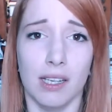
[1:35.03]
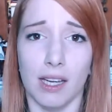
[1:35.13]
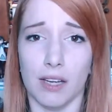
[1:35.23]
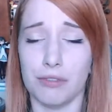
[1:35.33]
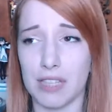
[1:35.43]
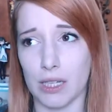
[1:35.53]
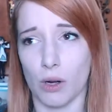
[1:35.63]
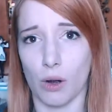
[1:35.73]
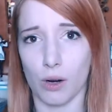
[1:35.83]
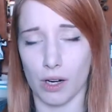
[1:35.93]
if they
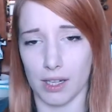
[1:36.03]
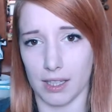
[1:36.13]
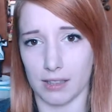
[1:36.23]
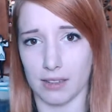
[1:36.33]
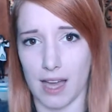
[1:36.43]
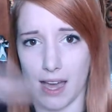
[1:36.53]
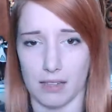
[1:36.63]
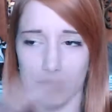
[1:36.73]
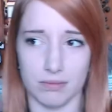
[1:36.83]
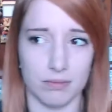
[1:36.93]
are in
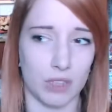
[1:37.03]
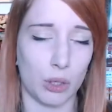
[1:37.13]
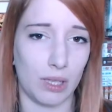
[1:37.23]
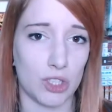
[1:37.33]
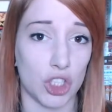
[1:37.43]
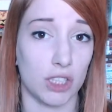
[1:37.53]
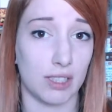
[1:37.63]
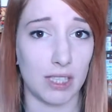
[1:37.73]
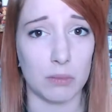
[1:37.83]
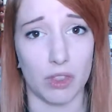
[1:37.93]
that creature
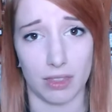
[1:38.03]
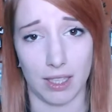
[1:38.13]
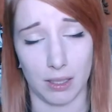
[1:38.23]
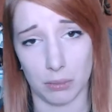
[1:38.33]
demon thing,